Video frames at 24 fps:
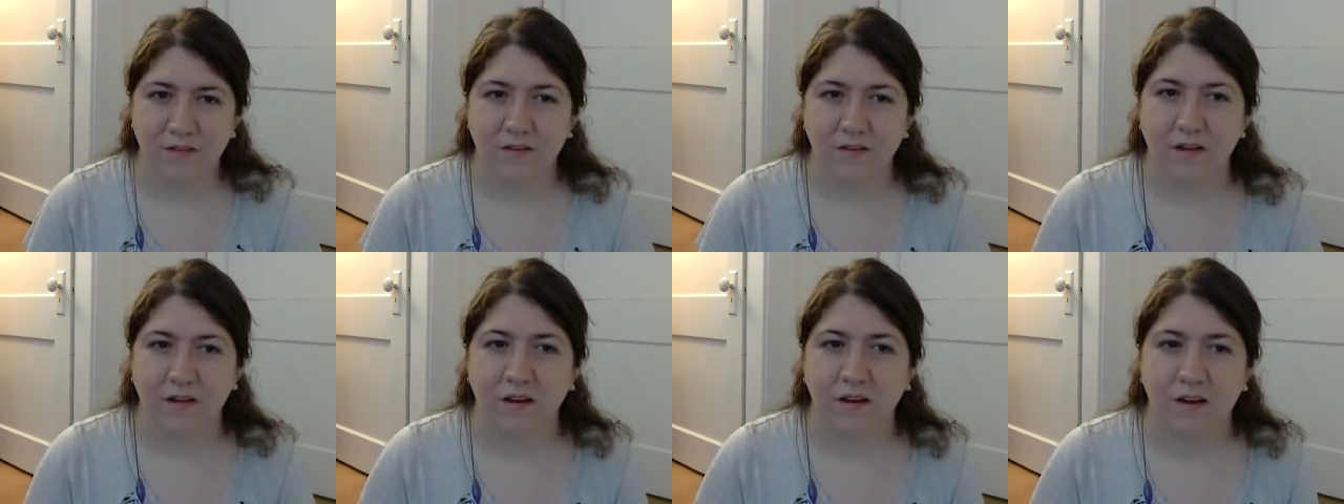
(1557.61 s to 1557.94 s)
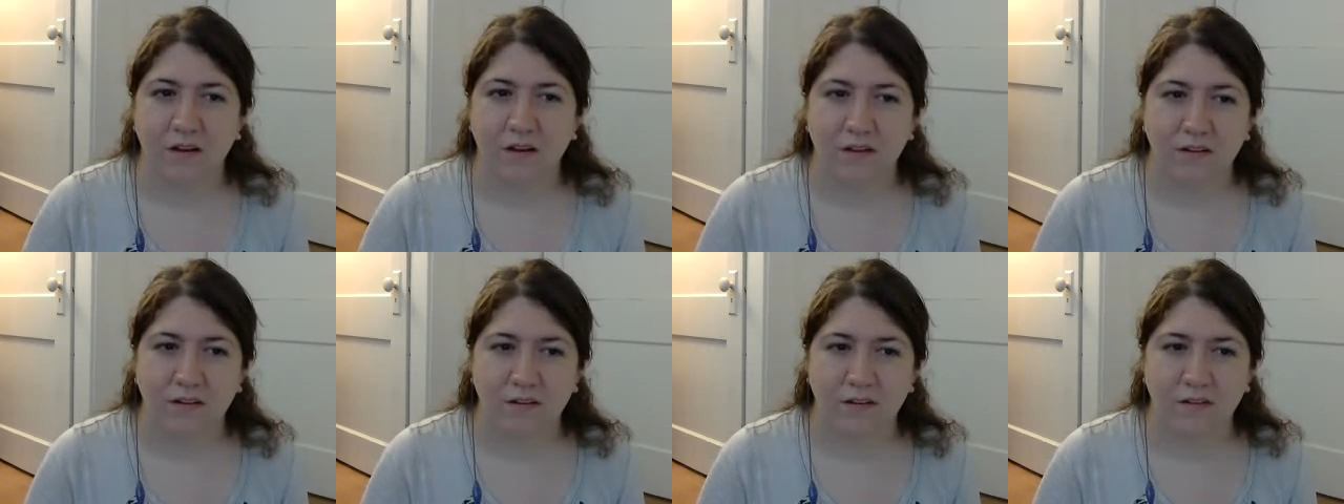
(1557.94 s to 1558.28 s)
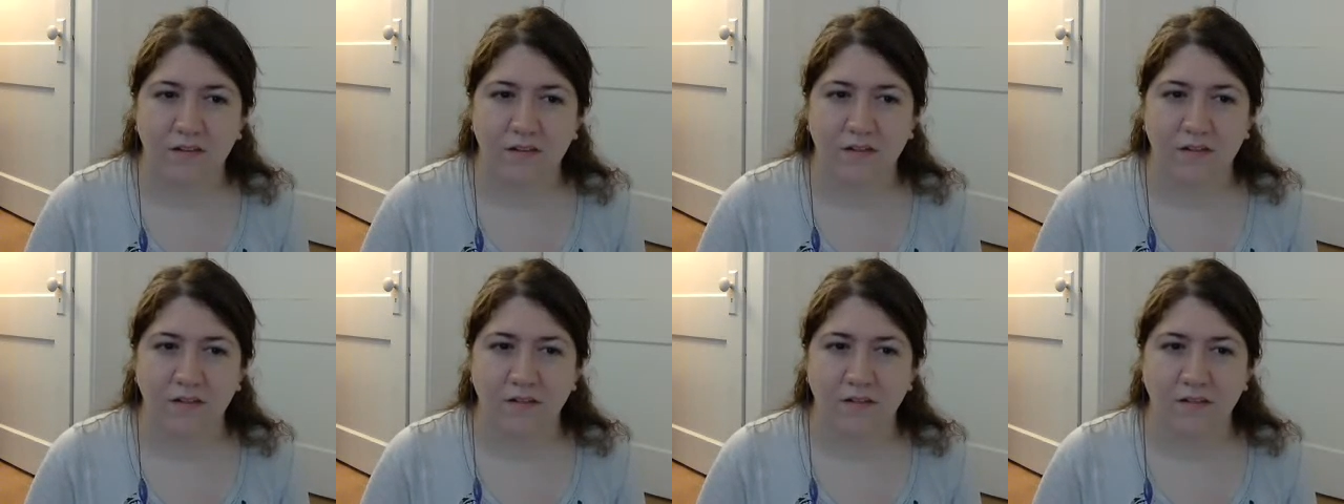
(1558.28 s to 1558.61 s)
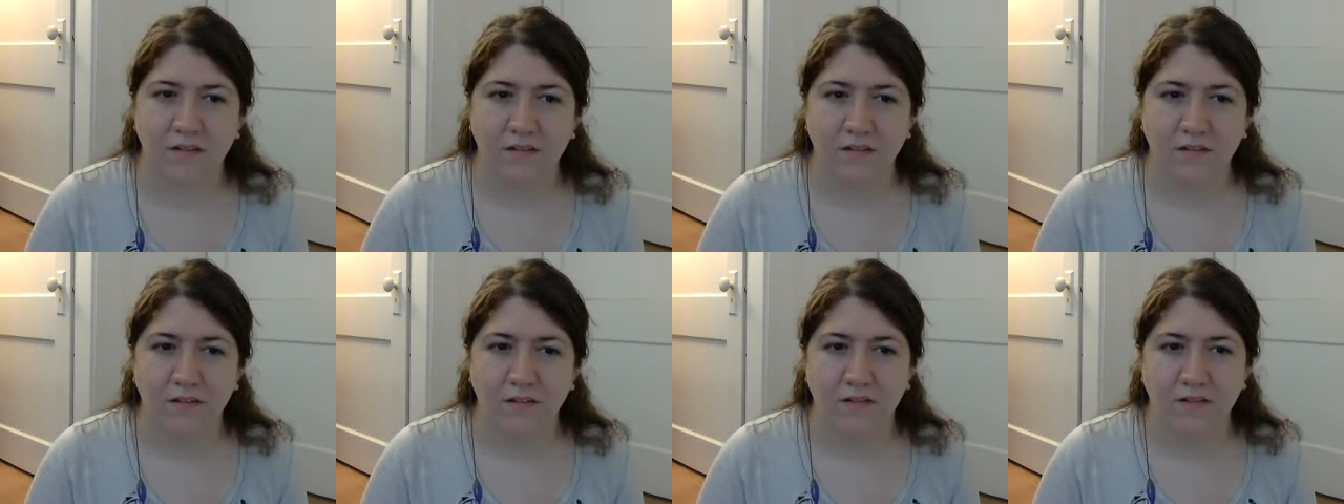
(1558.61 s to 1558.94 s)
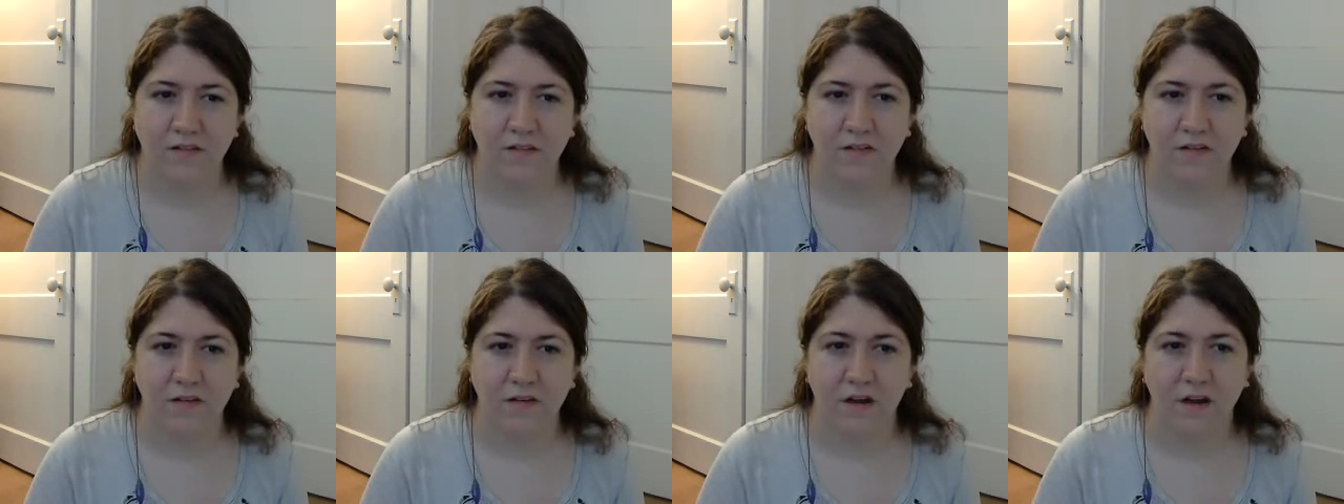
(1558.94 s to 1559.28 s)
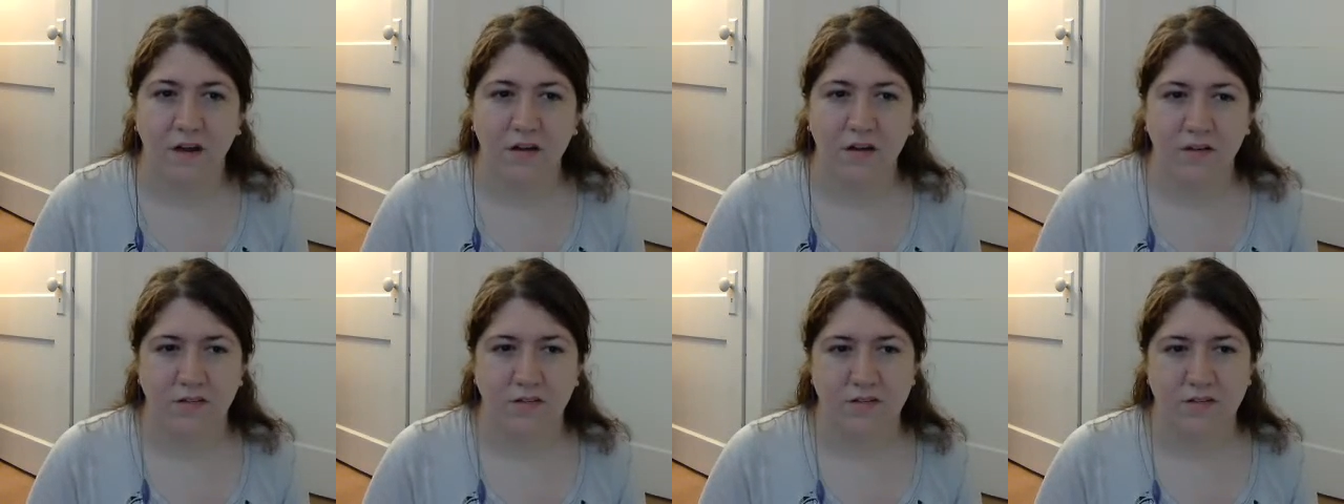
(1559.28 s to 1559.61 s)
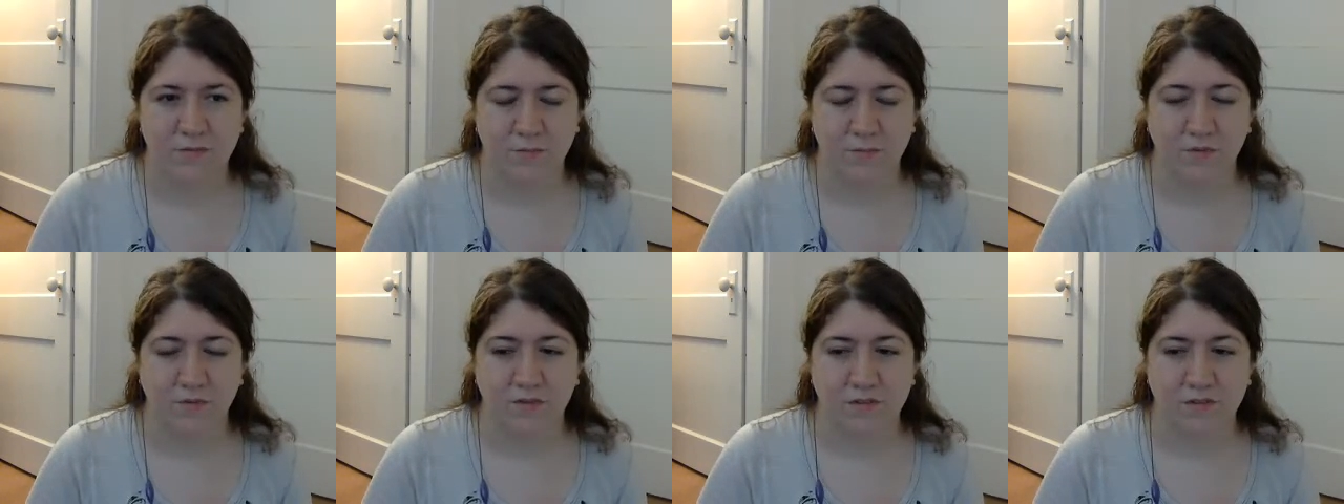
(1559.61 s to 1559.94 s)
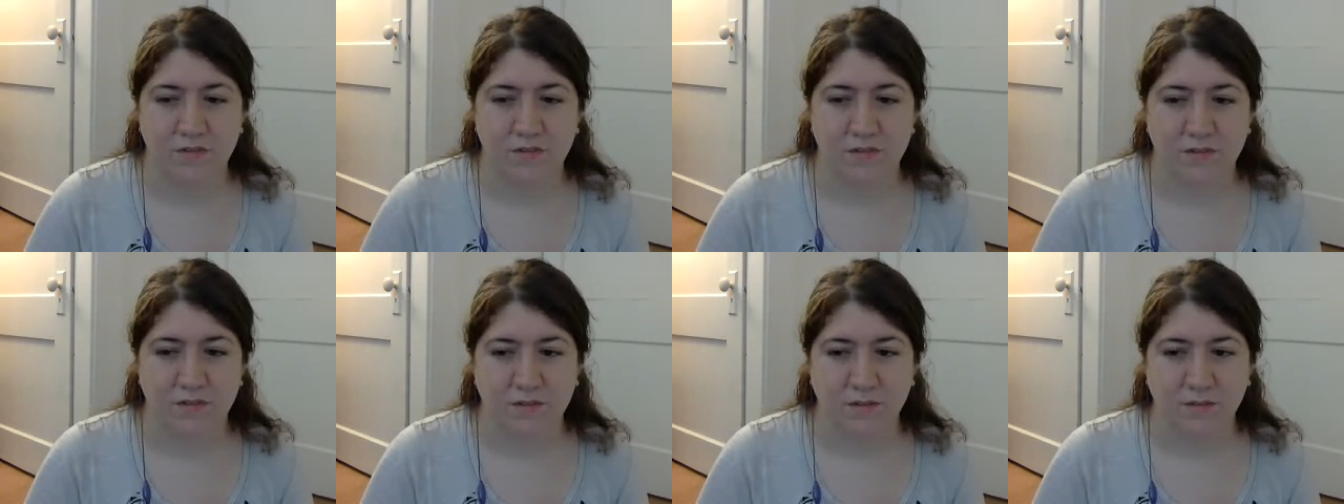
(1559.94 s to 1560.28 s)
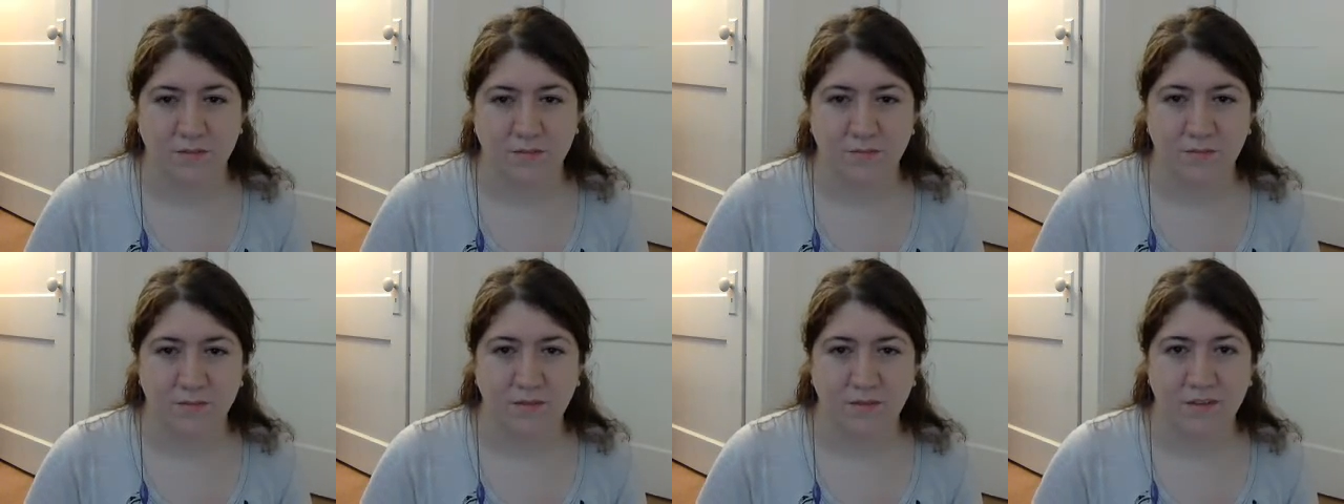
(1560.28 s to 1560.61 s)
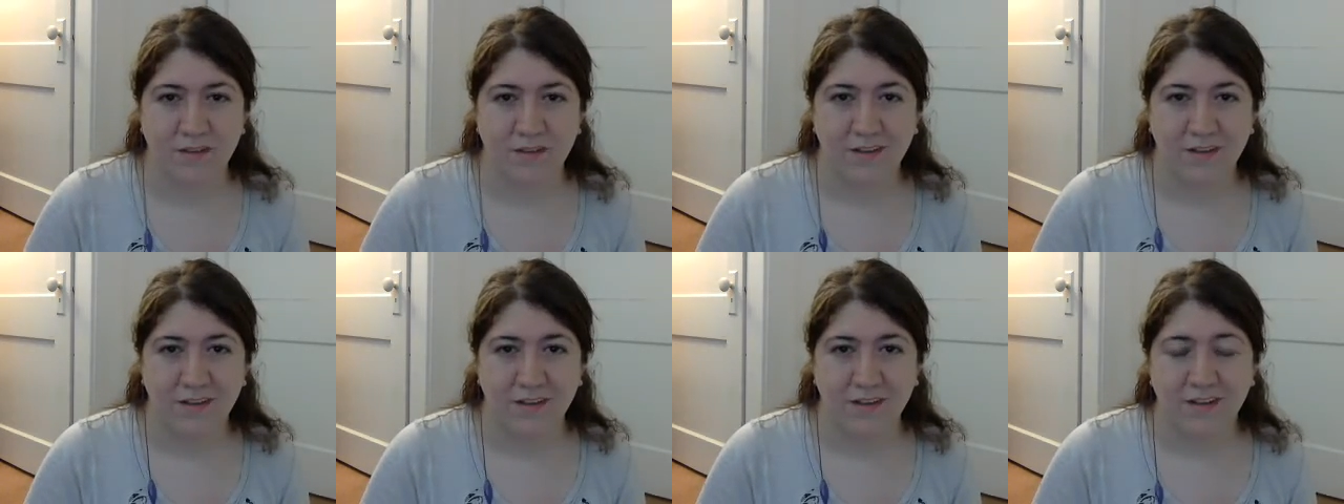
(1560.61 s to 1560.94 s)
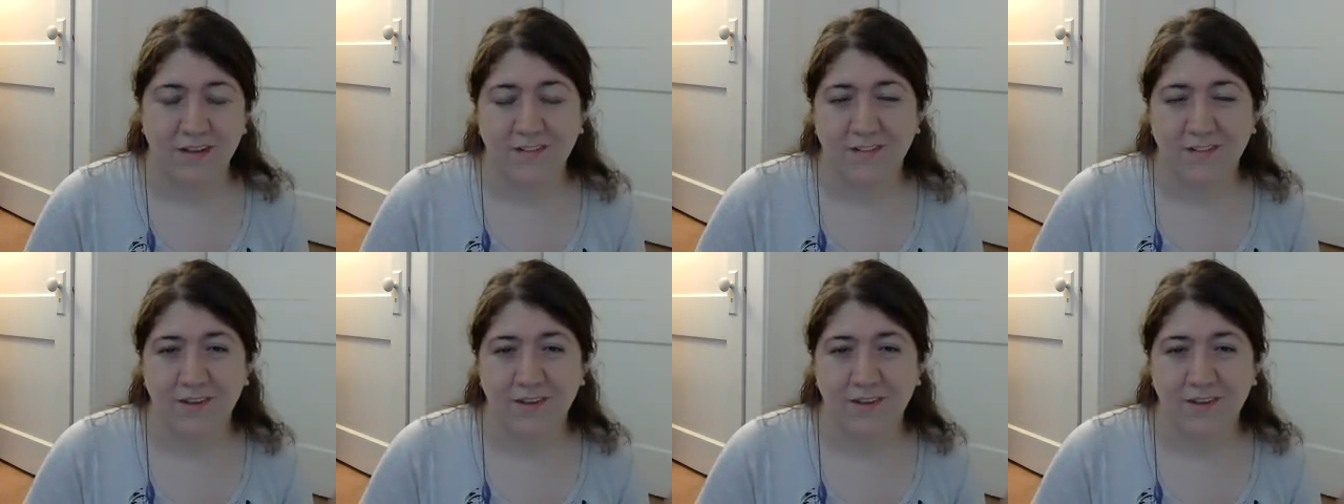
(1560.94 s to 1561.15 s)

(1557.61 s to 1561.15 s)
a good support system. And if